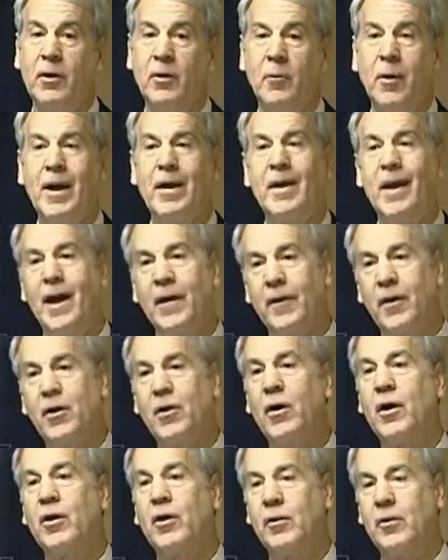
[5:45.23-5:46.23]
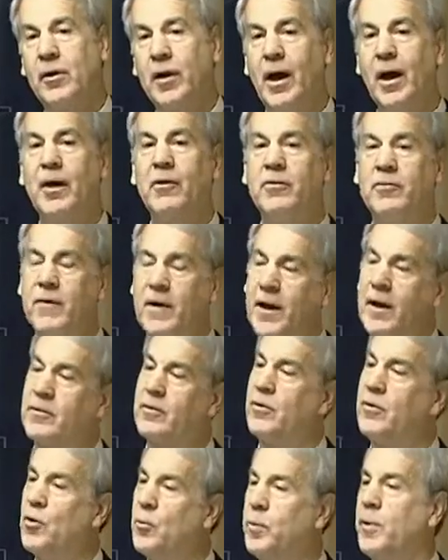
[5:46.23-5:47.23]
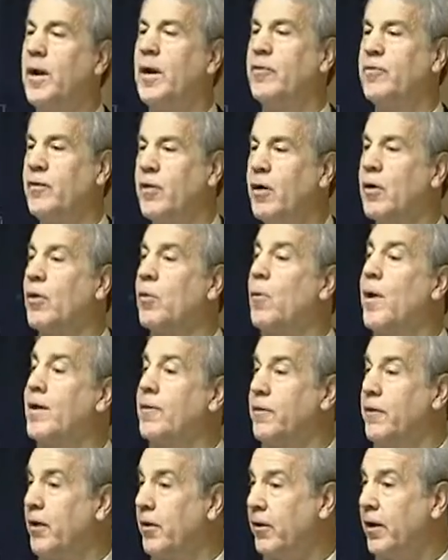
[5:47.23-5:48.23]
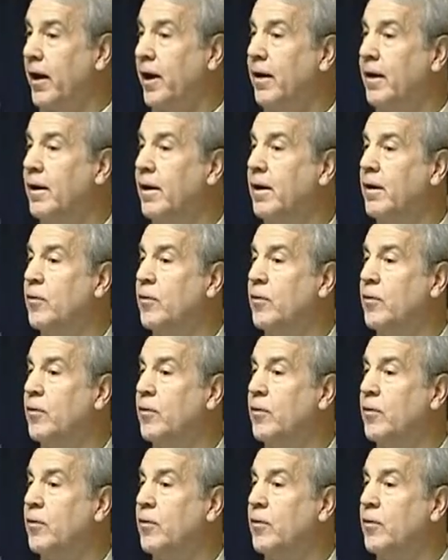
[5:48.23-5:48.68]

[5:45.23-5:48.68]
Right now, the cargo guys, FedEx and UPS, they aren't quite there yet.